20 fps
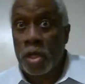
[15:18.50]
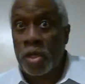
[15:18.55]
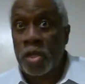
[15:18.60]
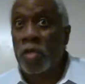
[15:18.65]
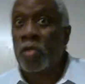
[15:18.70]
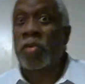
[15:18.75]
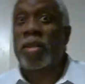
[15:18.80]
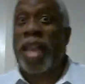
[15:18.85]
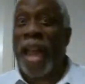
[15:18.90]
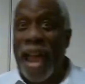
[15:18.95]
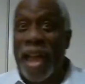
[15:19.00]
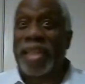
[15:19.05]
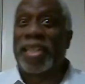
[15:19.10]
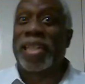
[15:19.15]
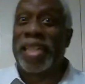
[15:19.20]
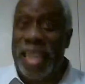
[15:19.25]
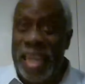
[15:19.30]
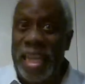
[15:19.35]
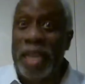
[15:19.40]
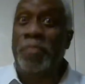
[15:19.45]
You
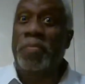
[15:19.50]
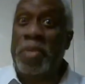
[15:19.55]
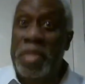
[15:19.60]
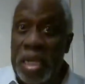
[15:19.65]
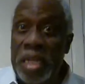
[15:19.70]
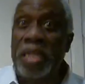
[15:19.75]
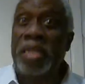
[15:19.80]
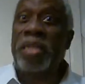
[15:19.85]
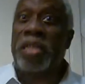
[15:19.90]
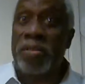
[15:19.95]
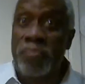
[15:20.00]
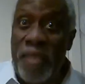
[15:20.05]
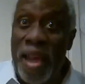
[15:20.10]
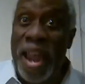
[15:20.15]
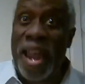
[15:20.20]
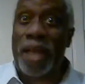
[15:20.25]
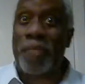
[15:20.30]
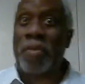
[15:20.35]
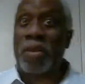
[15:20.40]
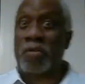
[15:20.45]
gotta keep Jesus'
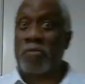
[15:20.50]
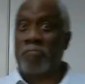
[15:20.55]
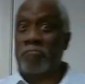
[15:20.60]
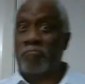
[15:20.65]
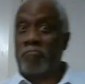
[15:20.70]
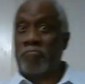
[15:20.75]
commandment.